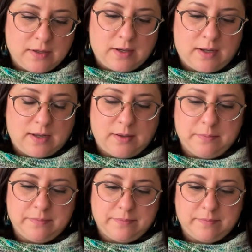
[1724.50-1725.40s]

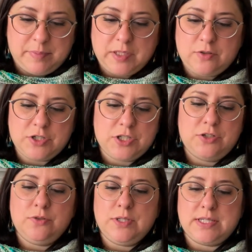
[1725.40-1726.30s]
But you just
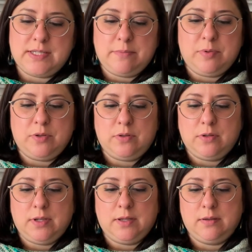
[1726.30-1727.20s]
do this simple,